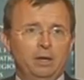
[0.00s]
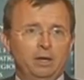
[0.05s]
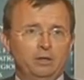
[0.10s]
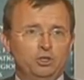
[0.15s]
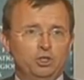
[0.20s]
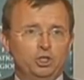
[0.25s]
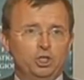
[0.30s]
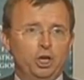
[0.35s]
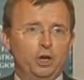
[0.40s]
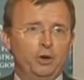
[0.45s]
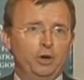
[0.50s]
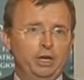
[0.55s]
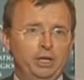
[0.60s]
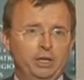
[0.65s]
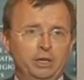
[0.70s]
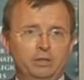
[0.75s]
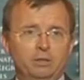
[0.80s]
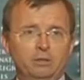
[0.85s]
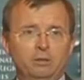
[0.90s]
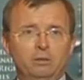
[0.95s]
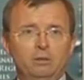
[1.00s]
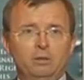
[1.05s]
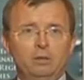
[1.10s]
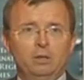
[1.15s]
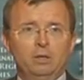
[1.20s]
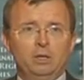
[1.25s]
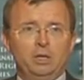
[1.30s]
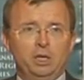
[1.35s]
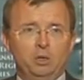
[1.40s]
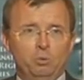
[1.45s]
and sharing it
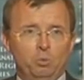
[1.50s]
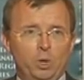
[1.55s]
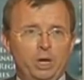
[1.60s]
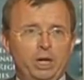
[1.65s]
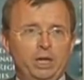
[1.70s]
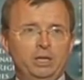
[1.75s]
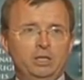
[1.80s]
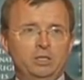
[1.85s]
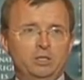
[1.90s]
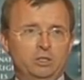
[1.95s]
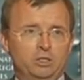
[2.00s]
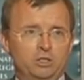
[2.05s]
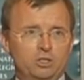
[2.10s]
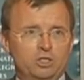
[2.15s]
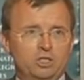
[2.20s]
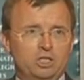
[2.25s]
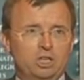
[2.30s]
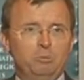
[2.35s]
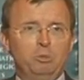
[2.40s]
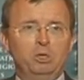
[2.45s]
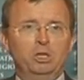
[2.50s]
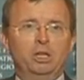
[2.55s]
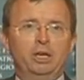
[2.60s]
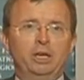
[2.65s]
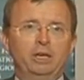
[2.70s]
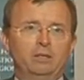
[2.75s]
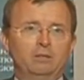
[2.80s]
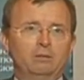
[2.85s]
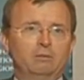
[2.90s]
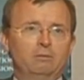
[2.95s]
in ways that
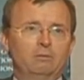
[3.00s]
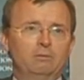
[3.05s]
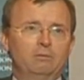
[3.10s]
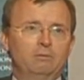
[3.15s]
stimulate